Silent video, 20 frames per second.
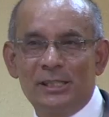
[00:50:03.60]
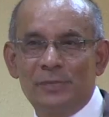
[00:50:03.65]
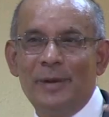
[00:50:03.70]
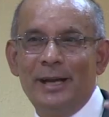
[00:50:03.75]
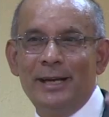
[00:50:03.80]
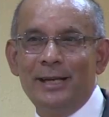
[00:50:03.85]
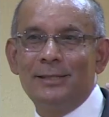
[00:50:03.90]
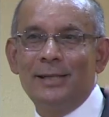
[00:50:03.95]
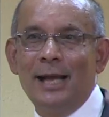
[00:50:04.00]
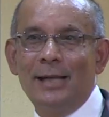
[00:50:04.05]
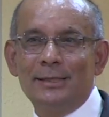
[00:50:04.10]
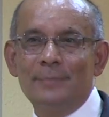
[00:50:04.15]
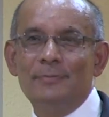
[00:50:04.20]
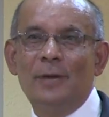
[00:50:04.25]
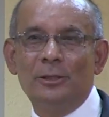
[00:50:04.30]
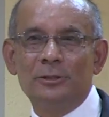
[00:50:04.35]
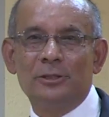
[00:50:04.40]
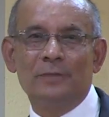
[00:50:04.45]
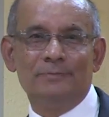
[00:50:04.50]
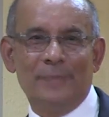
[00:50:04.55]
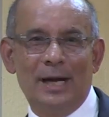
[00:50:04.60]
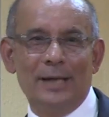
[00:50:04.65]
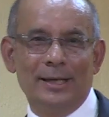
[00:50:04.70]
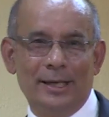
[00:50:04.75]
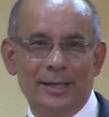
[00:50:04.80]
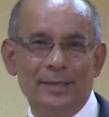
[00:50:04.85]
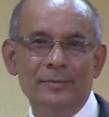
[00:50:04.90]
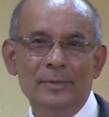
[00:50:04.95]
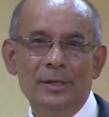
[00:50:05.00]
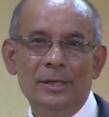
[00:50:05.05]
spending that amount of
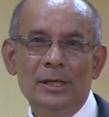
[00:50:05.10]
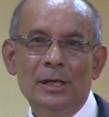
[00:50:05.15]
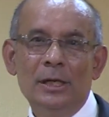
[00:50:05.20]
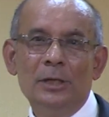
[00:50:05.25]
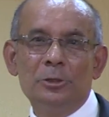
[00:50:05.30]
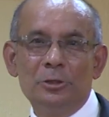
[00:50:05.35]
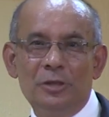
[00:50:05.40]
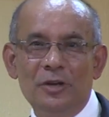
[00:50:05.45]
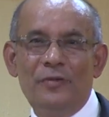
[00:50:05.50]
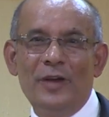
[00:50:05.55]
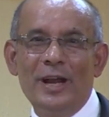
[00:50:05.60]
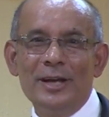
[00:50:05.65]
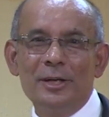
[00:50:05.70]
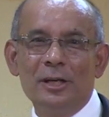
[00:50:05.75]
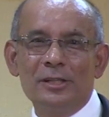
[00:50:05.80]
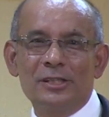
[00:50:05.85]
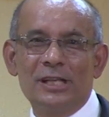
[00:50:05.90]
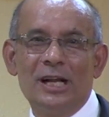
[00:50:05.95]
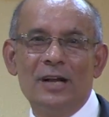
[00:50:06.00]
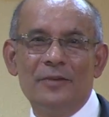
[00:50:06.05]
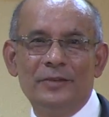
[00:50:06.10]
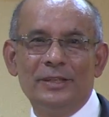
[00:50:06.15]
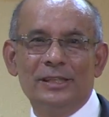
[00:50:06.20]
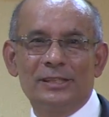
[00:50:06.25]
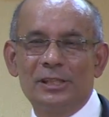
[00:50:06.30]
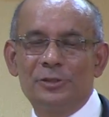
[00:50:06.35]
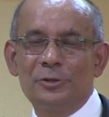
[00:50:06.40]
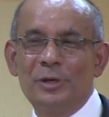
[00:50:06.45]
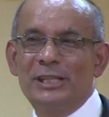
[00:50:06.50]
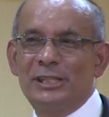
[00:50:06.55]
money to defend yourself in a
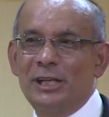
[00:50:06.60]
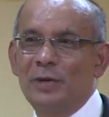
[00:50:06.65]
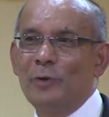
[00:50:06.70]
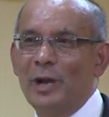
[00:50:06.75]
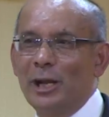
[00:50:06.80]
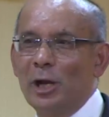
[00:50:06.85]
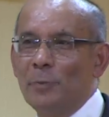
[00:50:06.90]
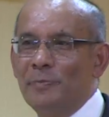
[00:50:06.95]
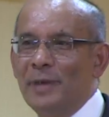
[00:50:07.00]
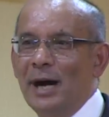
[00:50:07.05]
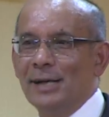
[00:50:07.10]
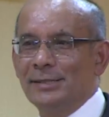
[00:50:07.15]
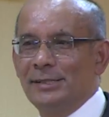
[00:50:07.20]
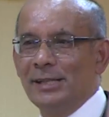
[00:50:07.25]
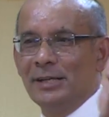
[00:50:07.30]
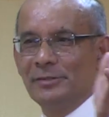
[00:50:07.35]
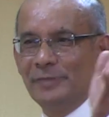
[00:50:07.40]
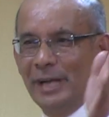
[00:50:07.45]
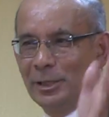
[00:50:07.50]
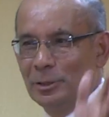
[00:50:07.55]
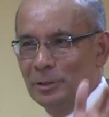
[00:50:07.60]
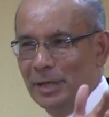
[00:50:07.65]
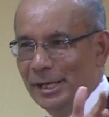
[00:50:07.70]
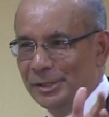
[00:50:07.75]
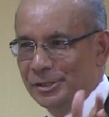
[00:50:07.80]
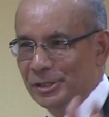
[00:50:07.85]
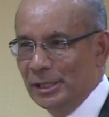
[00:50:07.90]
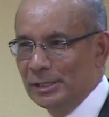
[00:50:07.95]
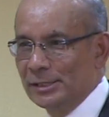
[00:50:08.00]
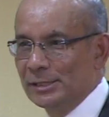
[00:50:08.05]
situation where you're passing
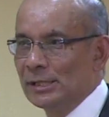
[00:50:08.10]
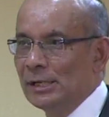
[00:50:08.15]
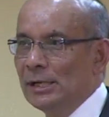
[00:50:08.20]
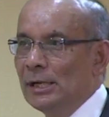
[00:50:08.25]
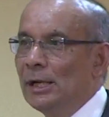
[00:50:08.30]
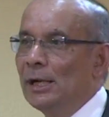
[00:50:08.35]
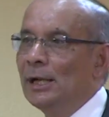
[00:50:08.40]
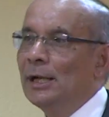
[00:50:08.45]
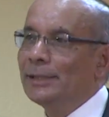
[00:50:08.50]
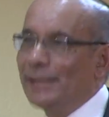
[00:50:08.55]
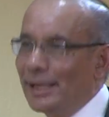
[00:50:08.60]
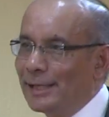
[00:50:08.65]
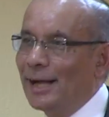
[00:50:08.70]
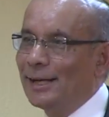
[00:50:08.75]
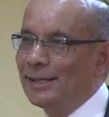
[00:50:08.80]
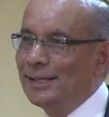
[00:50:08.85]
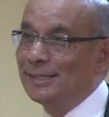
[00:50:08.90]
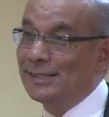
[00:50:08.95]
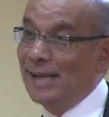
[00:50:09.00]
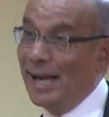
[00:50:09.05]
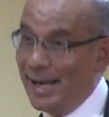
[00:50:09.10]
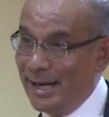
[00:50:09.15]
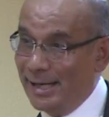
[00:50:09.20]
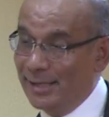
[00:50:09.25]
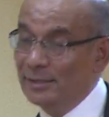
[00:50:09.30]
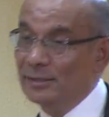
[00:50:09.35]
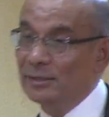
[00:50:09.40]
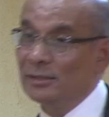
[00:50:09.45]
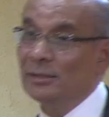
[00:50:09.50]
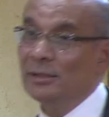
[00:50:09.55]
regulations that are
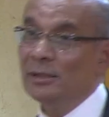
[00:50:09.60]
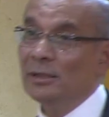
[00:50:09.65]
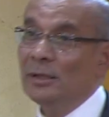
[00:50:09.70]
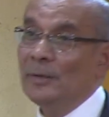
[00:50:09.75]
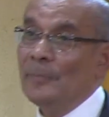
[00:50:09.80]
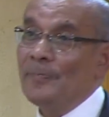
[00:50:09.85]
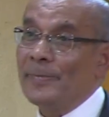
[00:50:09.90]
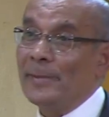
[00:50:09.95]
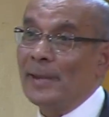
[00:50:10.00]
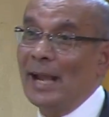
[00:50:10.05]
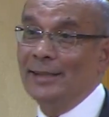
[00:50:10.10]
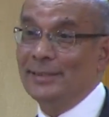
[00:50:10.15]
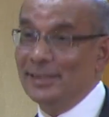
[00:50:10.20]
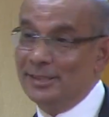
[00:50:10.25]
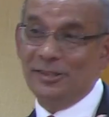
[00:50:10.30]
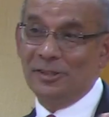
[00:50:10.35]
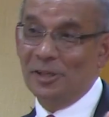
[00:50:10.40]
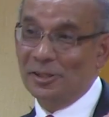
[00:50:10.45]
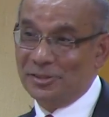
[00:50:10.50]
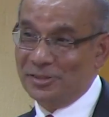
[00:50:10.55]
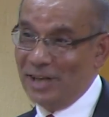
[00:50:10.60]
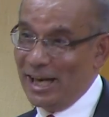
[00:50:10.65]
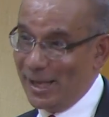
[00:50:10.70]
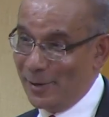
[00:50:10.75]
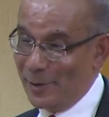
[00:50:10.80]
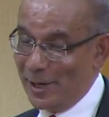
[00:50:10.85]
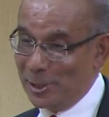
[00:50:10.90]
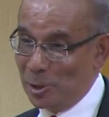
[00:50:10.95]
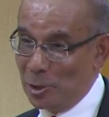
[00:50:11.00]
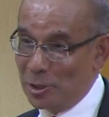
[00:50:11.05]
designed, and this is
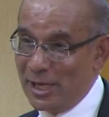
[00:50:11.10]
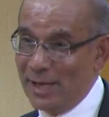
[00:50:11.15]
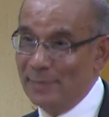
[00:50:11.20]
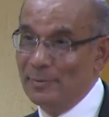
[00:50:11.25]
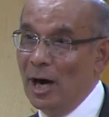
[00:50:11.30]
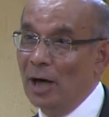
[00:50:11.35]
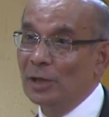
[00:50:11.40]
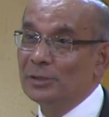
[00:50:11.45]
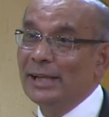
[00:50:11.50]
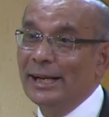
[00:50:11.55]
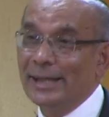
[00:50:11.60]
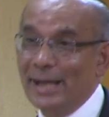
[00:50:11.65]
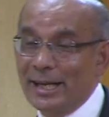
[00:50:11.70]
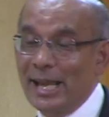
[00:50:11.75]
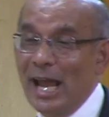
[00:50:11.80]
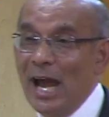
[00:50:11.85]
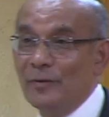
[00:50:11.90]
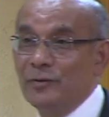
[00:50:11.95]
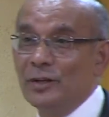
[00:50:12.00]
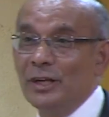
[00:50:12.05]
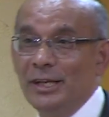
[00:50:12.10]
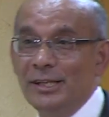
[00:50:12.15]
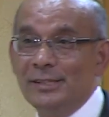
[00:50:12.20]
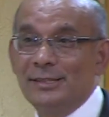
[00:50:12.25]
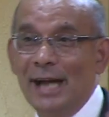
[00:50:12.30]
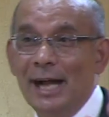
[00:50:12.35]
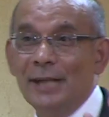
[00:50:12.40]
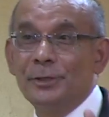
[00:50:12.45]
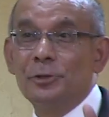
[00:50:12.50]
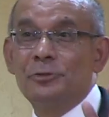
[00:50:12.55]
Australia we're talking about, that are carefully
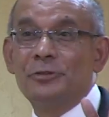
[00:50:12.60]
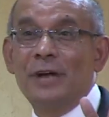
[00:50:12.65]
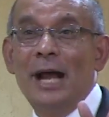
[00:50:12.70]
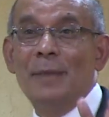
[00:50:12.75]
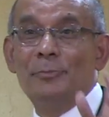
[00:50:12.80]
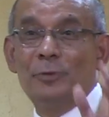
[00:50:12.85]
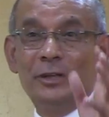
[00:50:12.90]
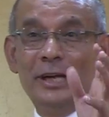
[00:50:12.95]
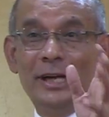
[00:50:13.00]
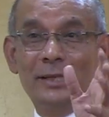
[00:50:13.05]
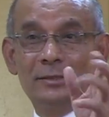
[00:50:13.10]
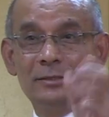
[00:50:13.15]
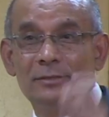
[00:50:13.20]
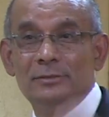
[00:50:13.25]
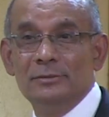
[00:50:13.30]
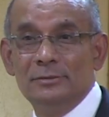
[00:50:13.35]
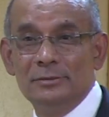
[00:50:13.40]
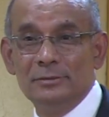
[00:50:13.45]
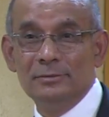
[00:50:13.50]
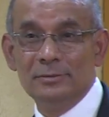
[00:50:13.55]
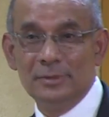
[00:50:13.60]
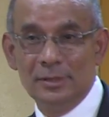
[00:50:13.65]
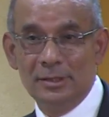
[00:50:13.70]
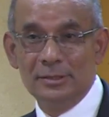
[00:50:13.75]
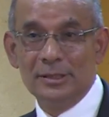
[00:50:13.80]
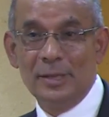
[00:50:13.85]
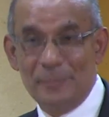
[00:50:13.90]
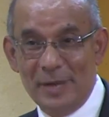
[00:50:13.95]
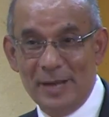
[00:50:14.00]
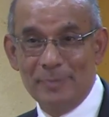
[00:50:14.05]
designed to try and protect
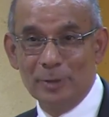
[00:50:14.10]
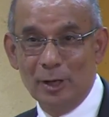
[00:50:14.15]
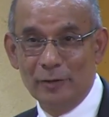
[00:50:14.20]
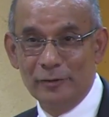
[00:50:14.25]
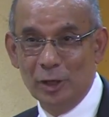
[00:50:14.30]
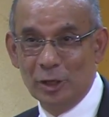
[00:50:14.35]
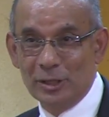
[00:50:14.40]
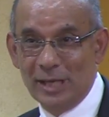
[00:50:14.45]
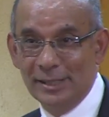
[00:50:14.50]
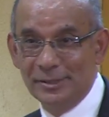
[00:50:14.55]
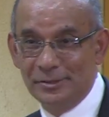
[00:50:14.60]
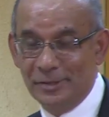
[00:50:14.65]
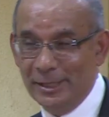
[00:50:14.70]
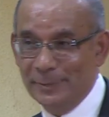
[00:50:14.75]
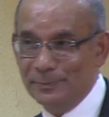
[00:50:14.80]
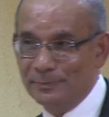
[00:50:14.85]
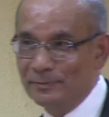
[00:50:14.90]
the people of your country.